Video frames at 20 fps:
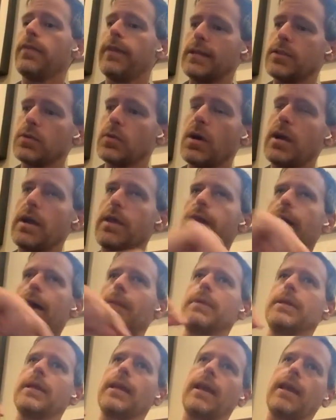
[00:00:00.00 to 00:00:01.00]
That's why
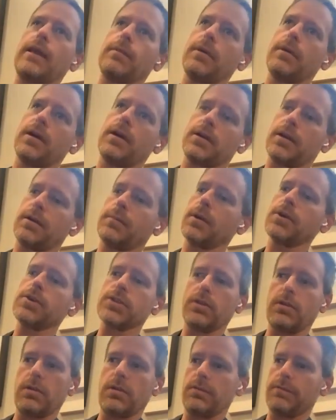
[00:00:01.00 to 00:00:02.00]
that became a
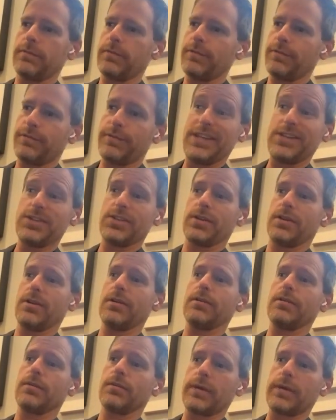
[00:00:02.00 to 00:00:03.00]
commercial
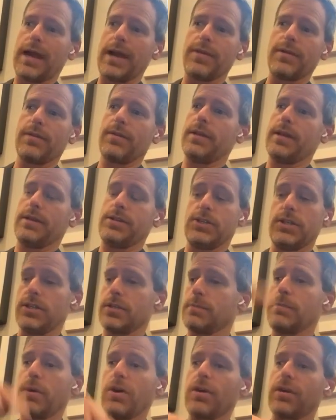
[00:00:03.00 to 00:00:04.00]
feature rather than
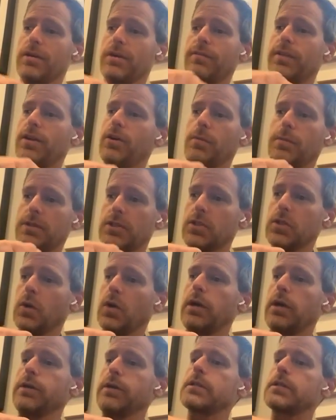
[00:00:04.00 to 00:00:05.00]
just part of the open
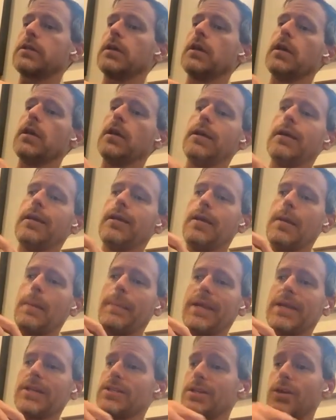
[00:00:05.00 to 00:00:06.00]
source,
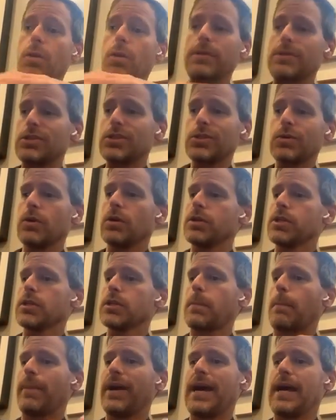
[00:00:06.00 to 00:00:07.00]
because the open
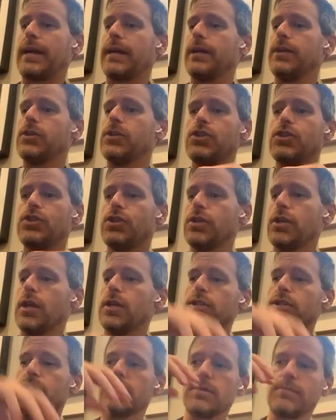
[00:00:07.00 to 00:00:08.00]
source package
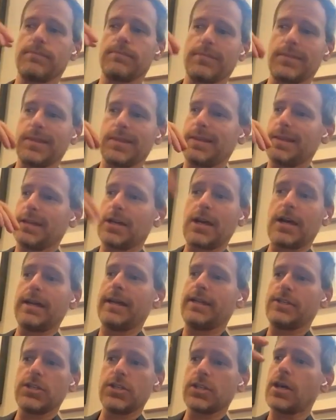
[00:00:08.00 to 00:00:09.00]
just
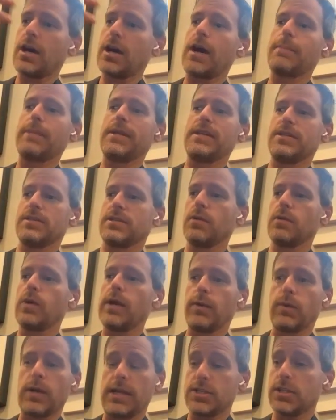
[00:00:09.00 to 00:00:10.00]
copies the
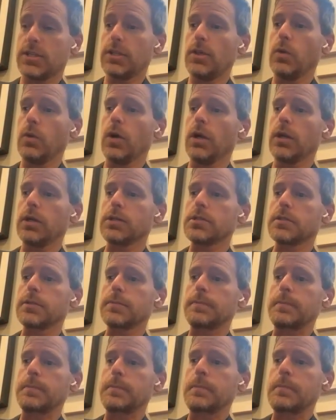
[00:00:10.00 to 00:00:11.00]
way Rescue works.